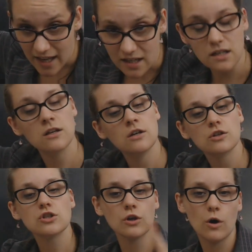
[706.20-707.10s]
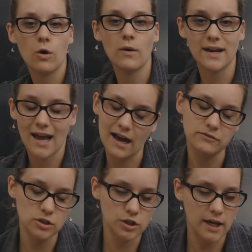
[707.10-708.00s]
then to go and
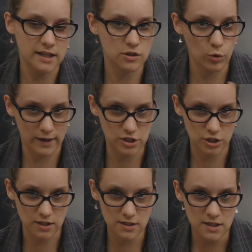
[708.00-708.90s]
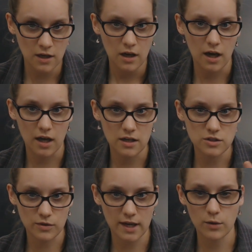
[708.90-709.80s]
have a look at the questions.
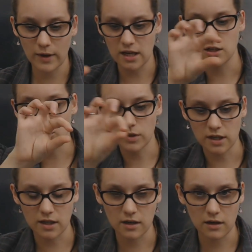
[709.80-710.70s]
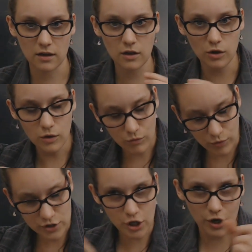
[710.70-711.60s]
So that way you can
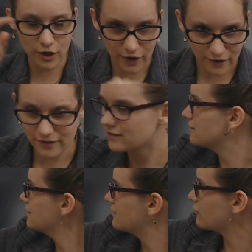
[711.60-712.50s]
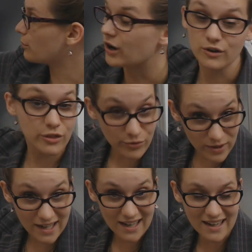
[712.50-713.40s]
return for part
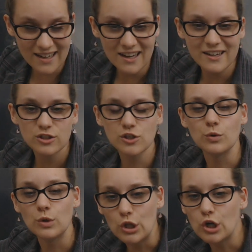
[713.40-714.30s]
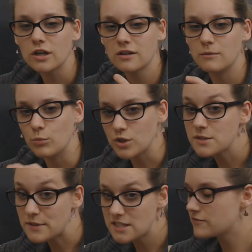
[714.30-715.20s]
3 to look more
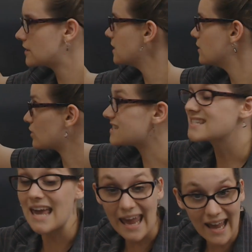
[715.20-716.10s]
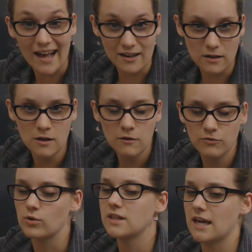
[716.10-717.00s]
specifically or scan
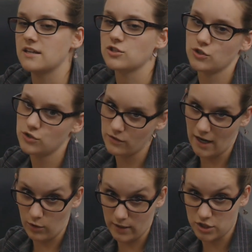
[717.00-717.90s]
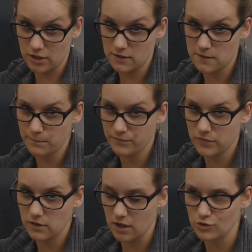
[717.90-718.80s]
for the answers to that
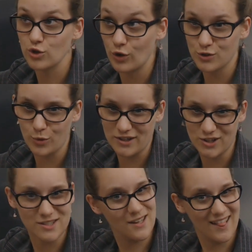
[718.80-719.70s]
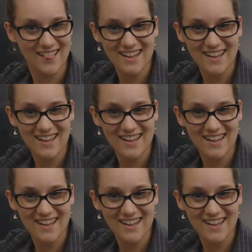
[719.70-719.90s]
to those questions.